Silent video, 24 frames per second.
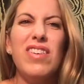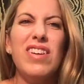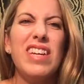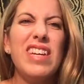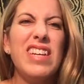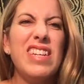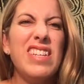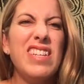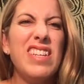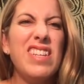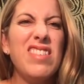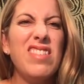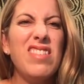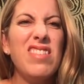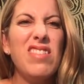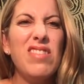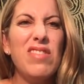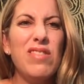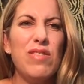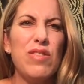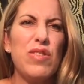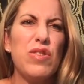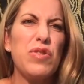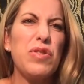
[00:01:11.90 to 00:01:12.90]
he
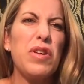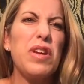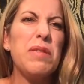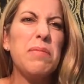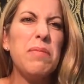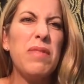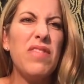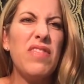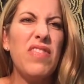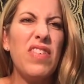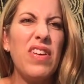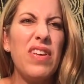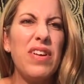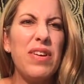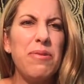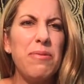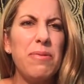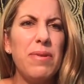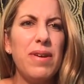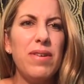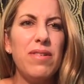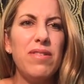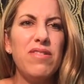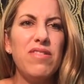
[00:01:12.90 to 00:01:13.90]
doesn't treat me very
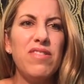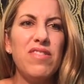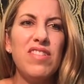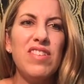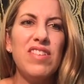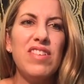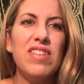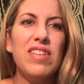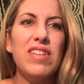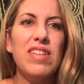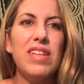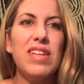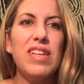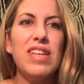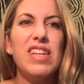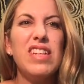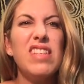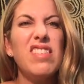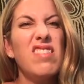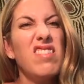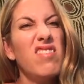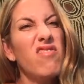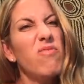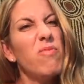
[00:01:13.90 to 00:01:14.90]
well. And I
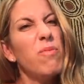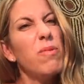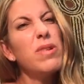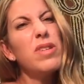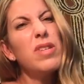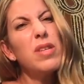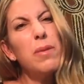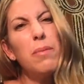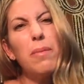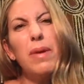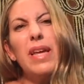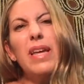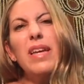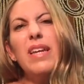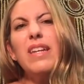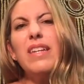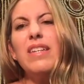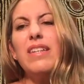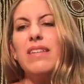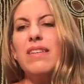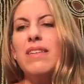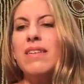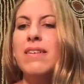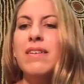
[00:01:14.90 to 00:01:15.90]
said, what do you
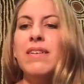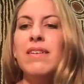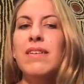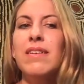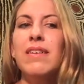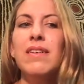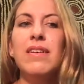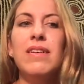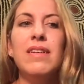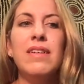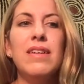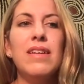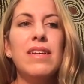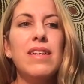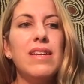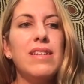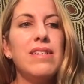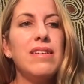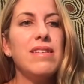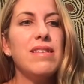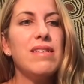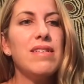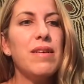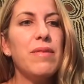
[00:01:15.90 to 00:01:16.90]
mean?
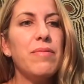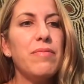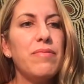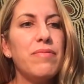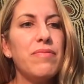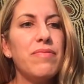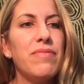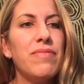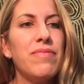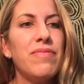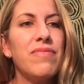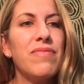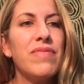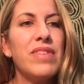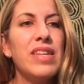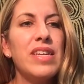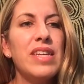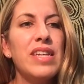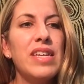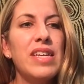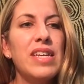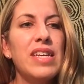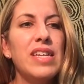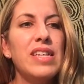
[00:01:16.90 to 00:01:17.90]
And
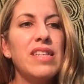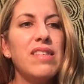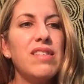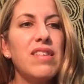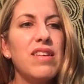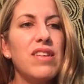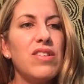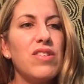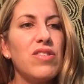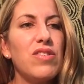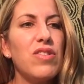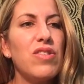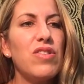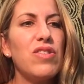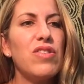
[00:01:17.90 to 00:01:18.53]
he said,